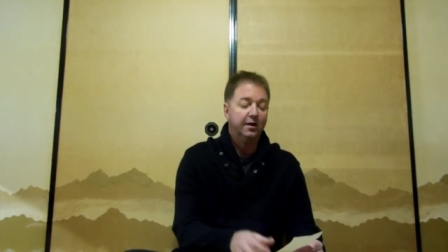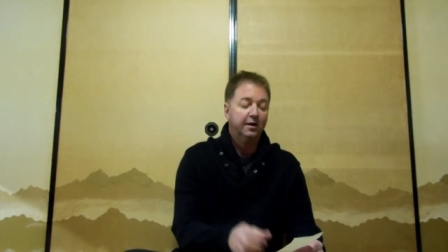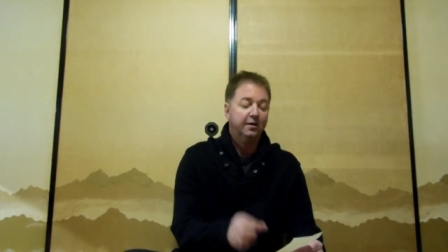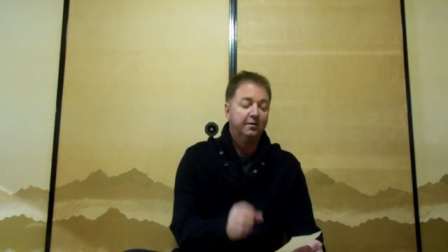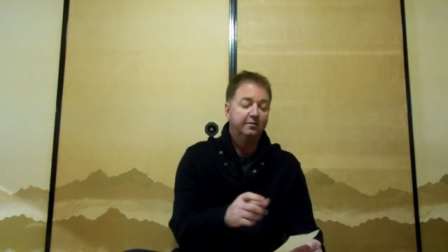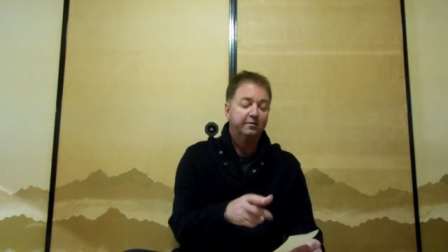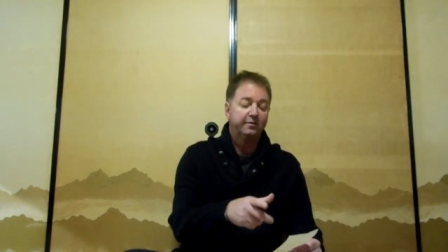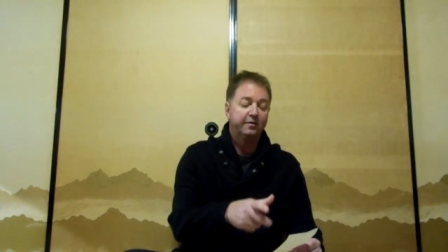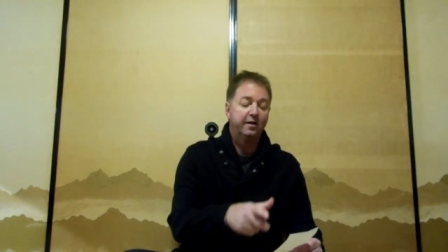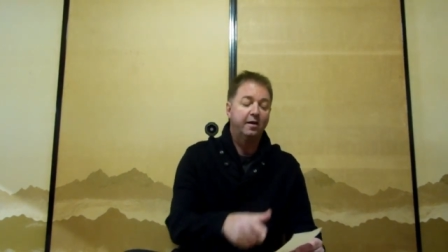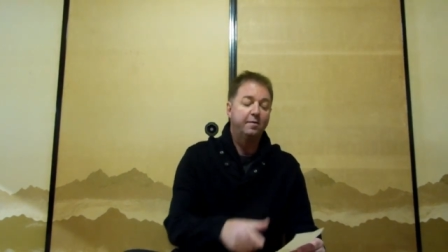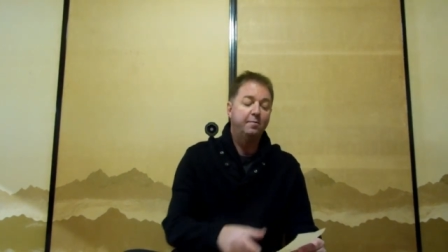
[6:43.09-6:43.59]

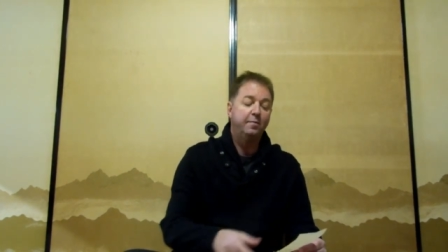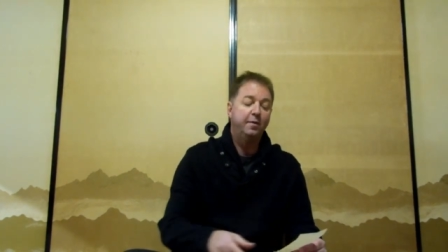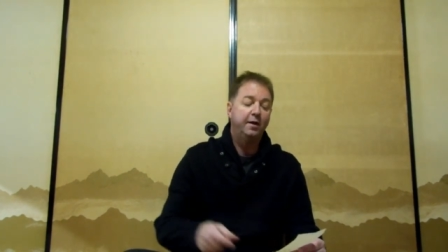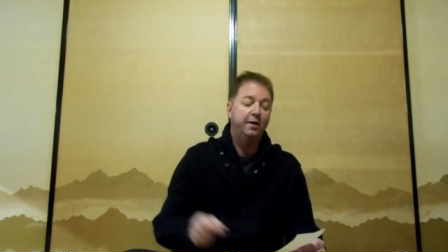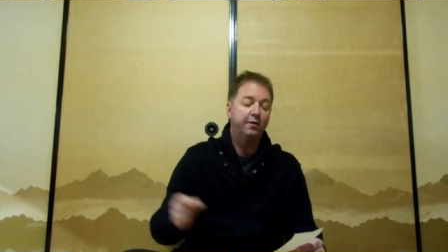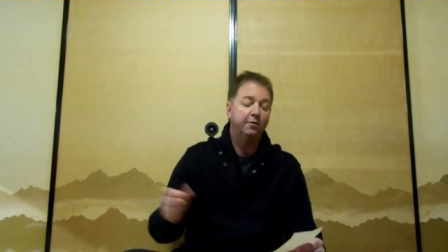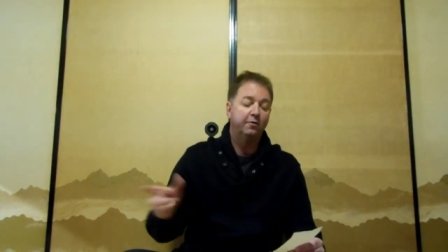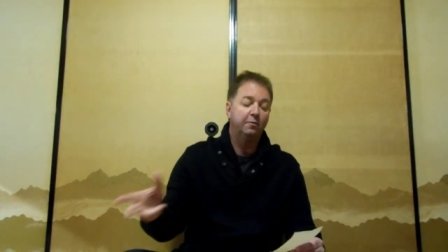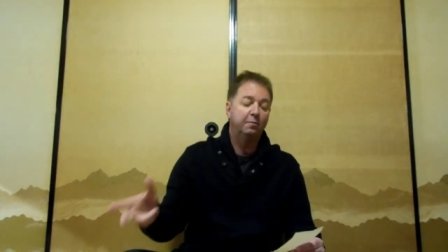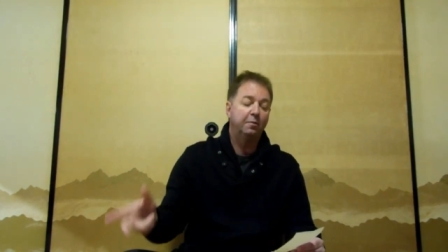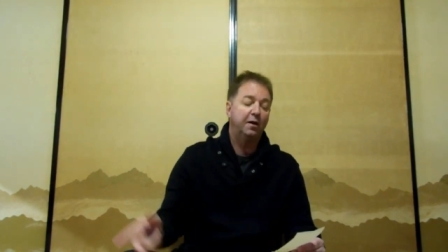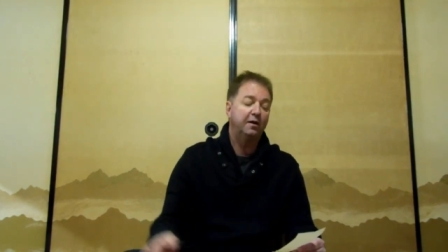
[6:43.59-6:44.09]
same
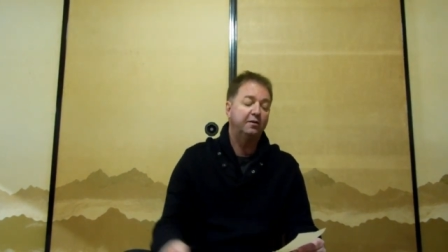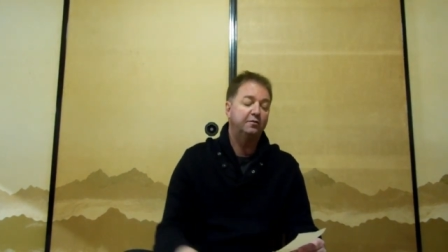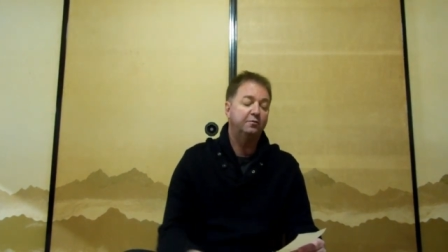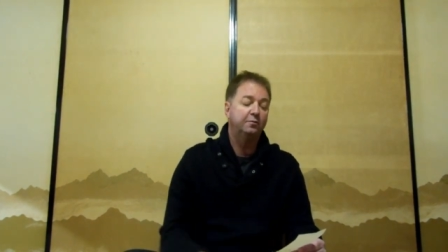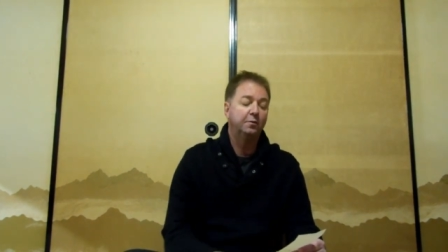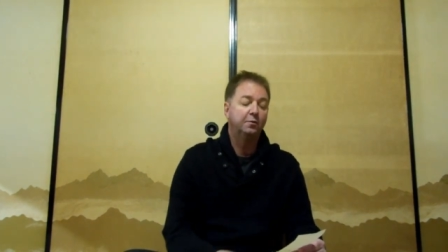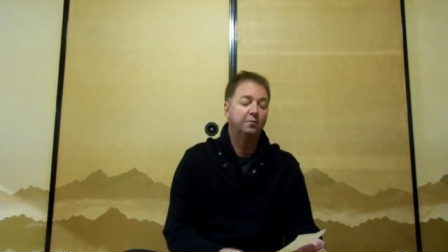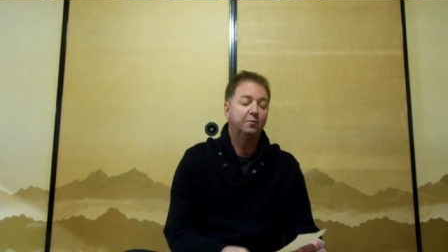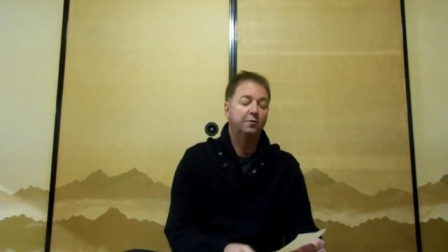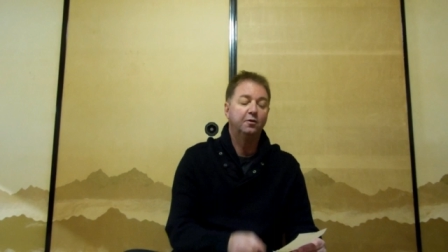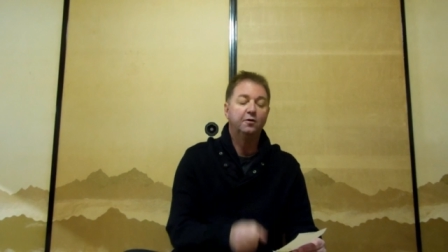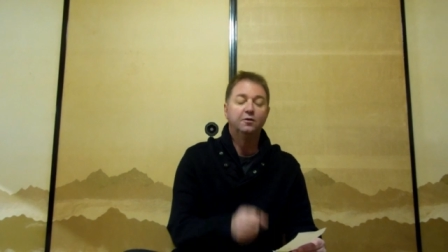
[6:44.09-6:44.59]
meaning,
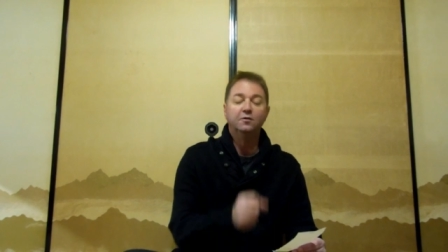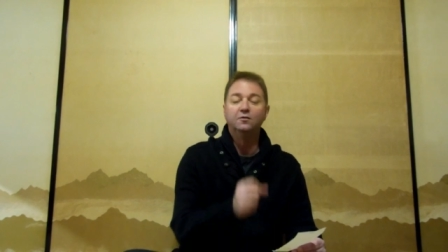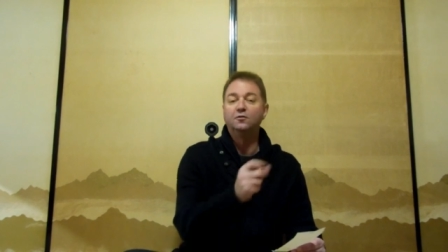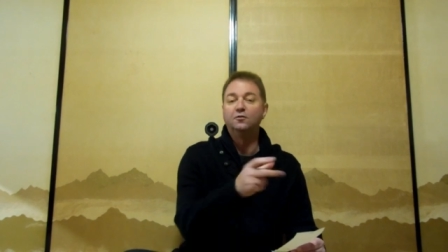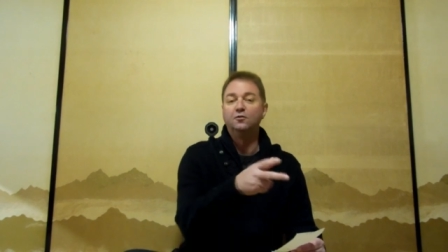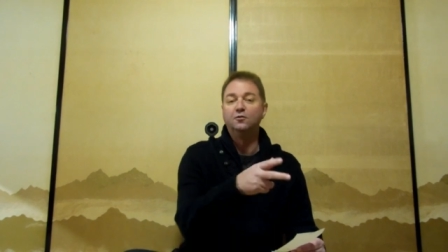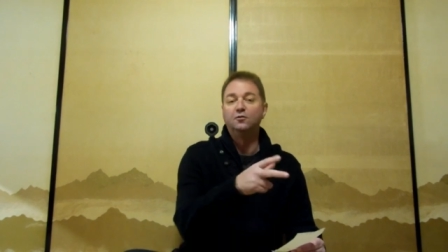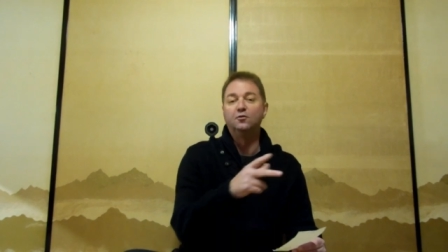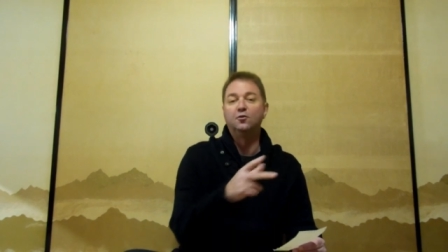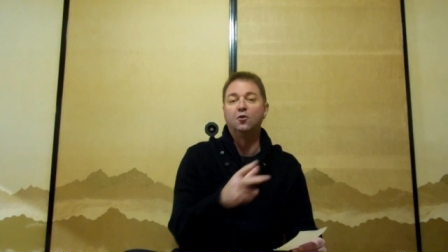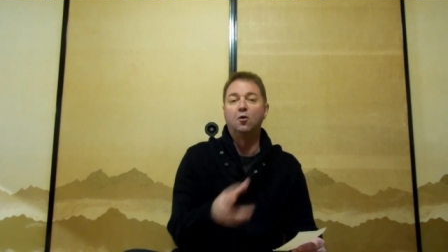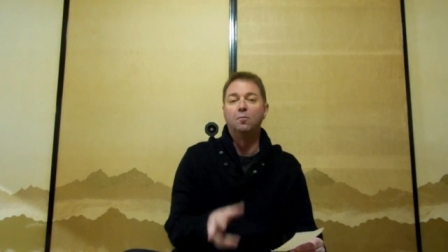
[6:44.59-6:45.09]
replacement word,
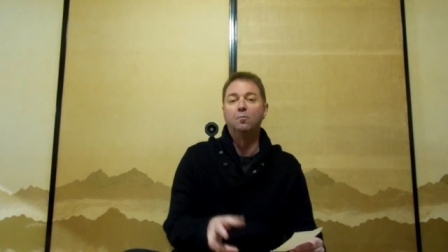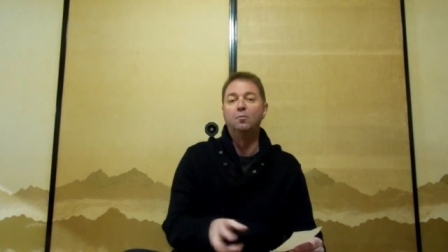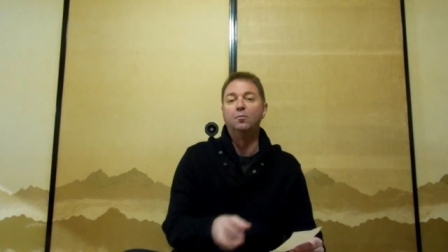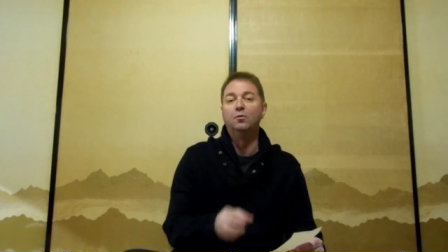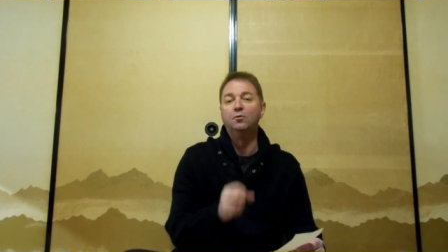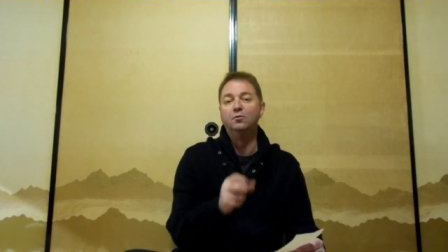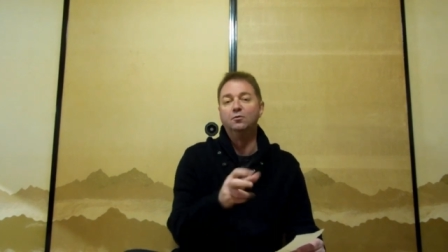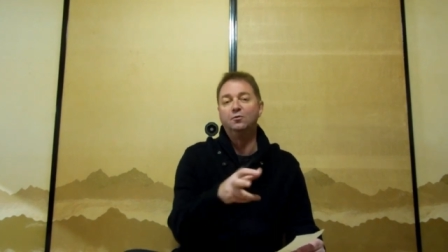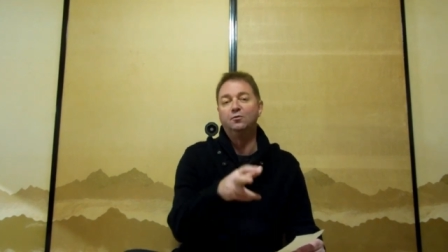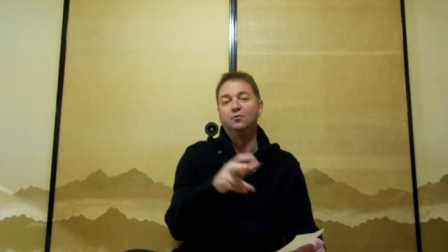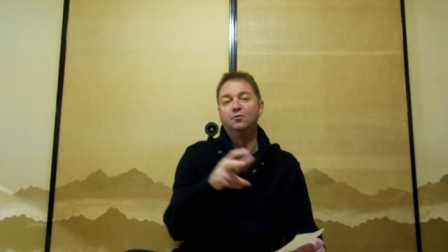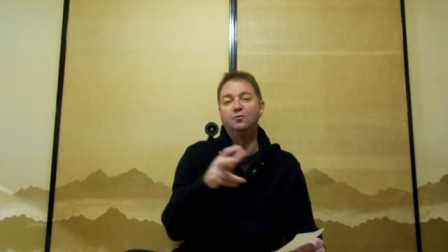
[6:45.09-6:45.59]

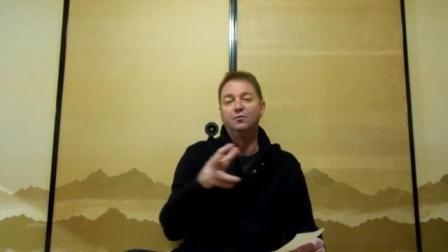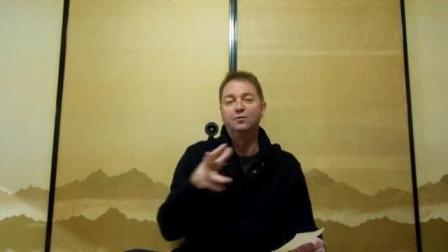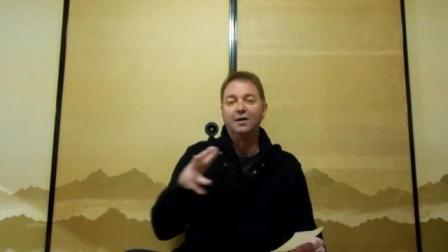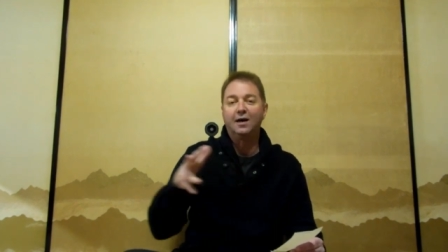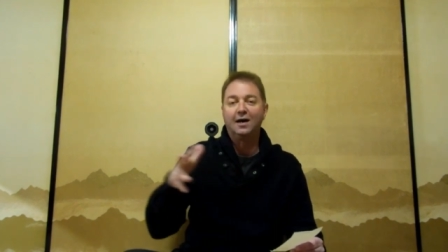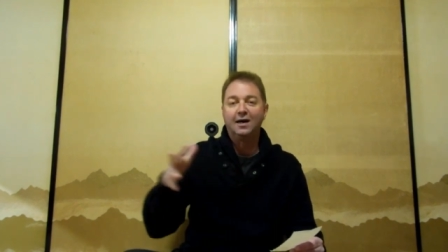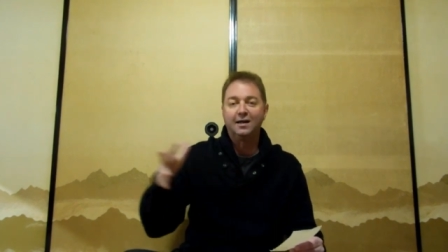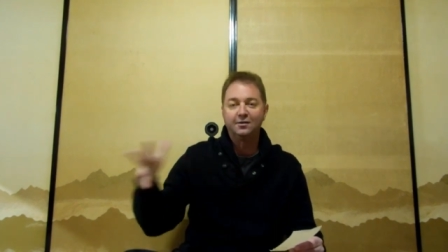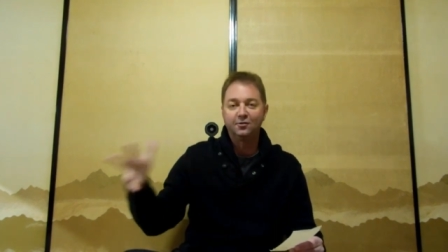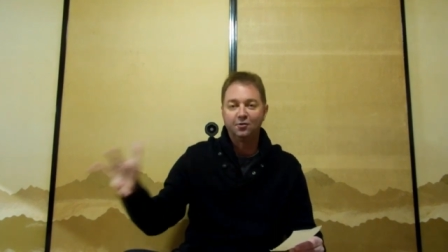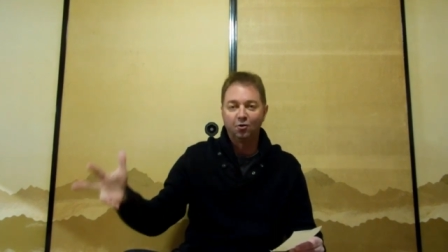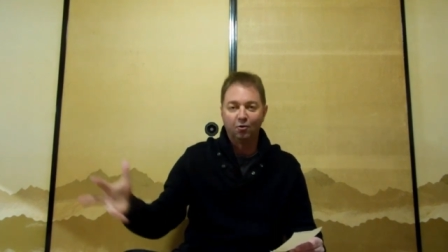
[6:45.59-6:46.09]
sutopu,
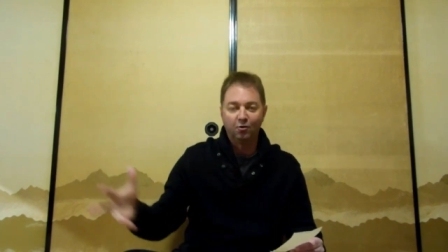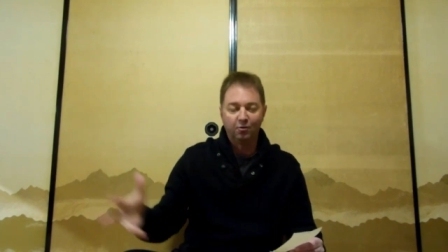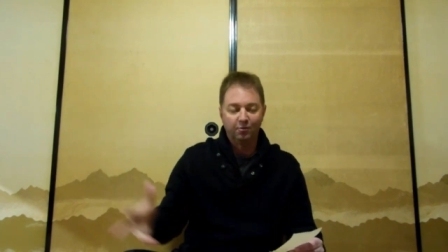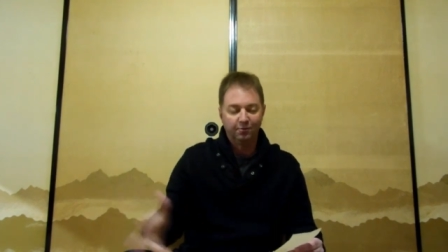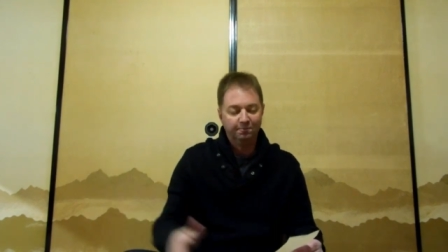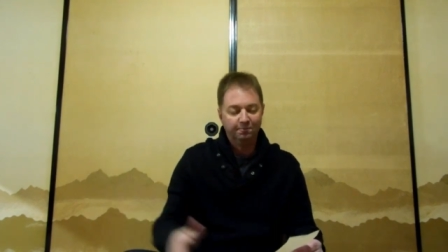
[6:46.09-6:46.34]
sutato.